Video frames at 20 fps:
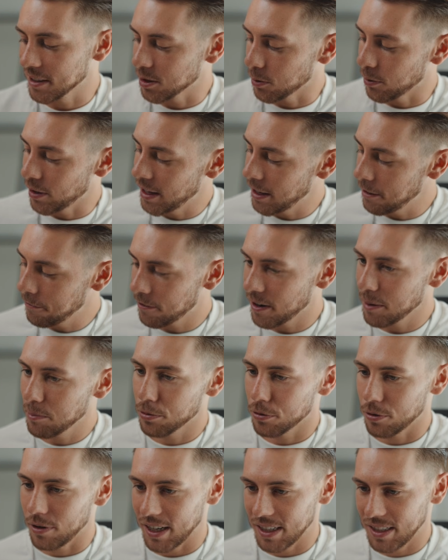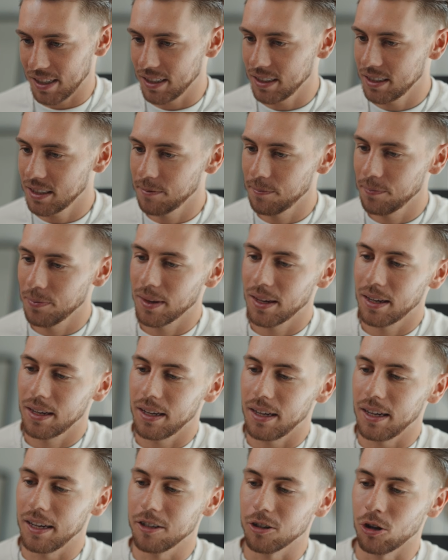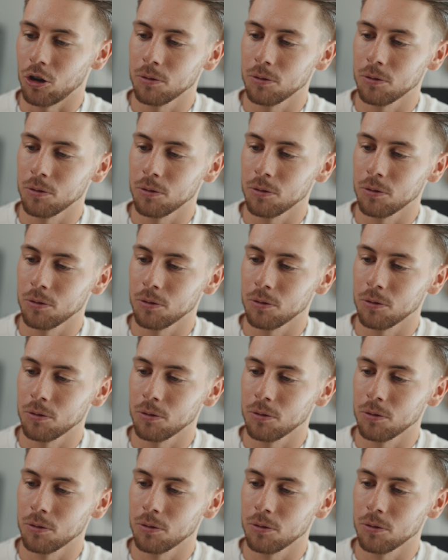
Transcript: So if I press it, it